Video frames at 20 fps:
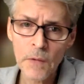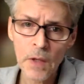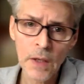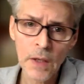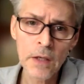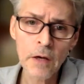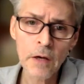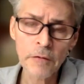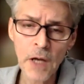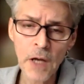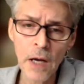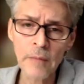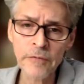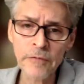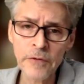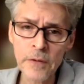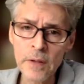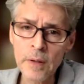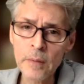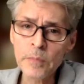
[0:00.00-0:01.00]
enough time
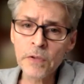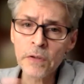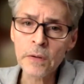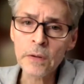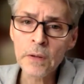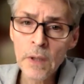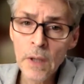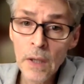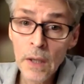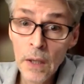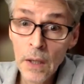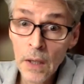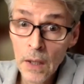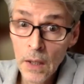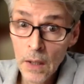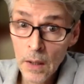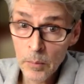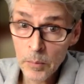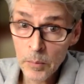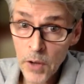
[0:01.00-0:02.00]
for them to
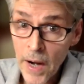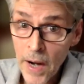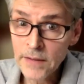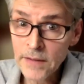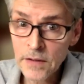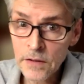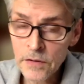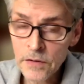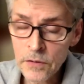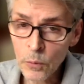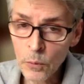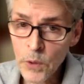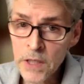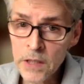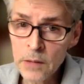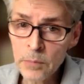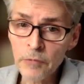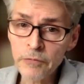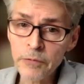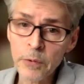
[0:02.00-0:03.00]
practice a
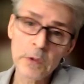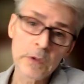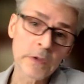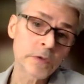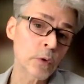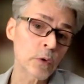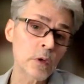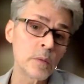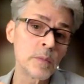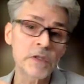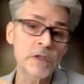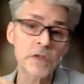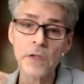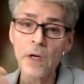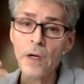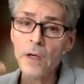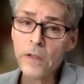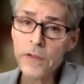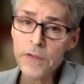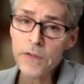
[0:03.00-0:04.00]
week before the tournament
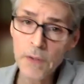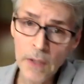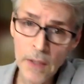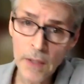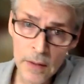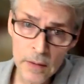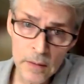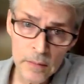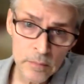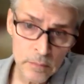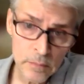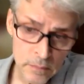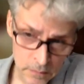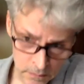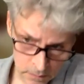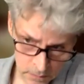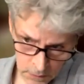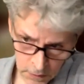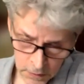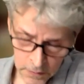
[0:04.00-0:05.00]
starts and
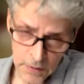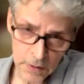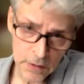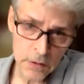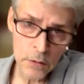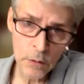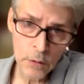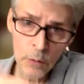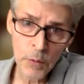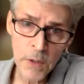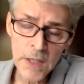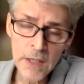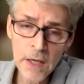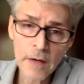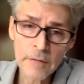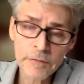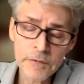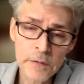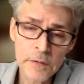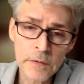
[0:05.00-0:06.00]
continue a week
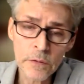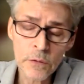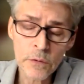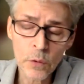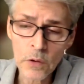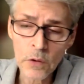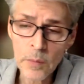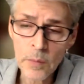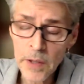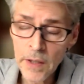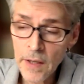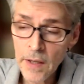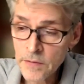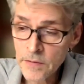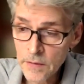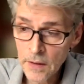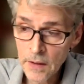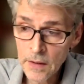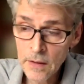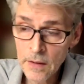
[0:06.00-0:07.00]
after the tournament
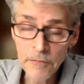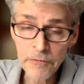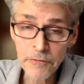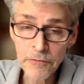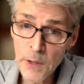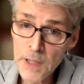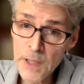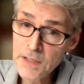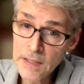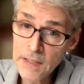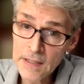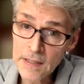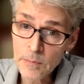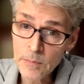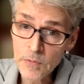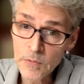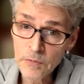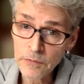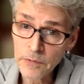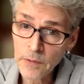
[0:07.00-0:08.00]
ends. And the free
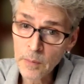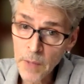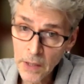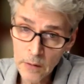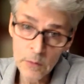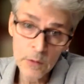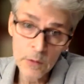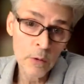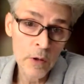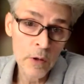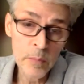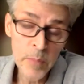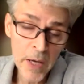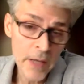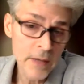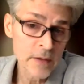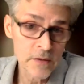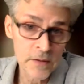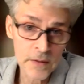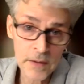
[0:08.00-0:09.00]
teams from Ecuador and
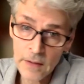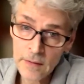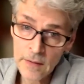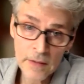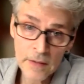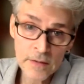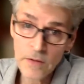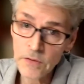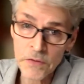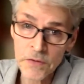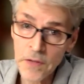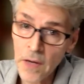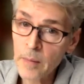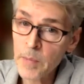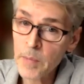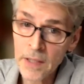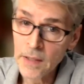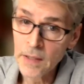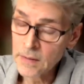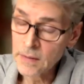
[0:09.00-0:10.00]
Pakistan, they just
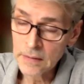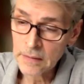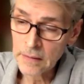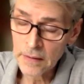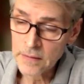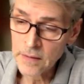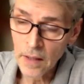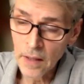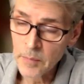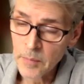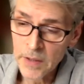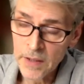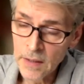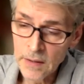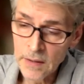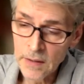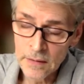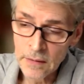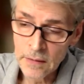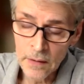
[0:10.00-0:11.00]
dominate. They
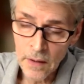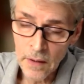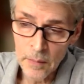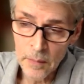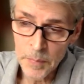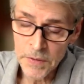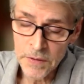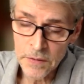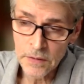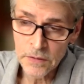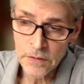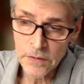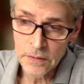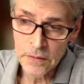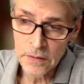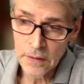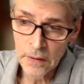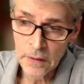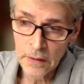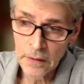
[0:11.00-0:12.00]
dominated the competition.